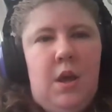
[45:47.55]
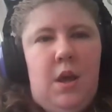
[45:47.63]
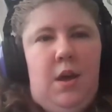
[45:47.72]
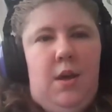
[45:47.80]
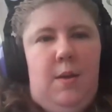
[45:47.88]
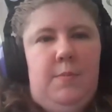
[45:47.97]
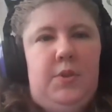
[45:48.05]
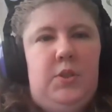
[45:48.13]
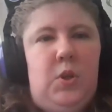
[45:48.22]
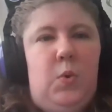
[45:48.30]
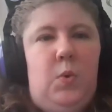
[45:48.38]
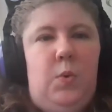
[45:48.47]
Um,
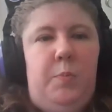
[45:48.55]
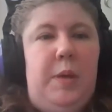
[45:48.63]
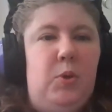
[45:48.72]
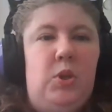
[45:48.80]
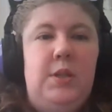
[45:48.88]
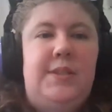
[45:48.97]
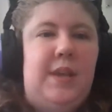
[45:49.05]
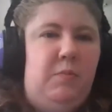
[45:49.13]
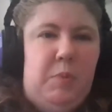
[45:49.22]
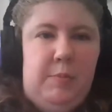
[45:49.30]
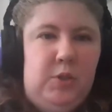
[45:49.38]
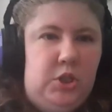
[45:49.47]
so people could self
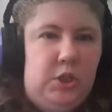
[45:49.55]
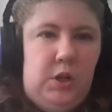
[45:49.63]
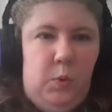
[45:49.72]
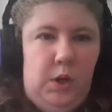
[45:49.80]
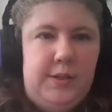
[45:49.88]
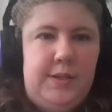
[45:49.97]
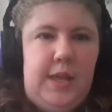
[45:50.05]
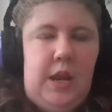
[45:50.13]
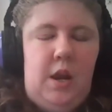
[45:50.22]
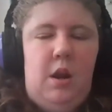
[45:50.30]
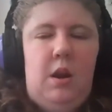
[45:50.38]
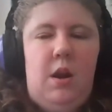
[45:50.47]
publish their works
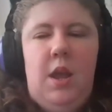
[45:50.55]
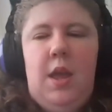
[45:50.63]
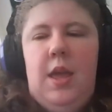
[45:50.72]
there.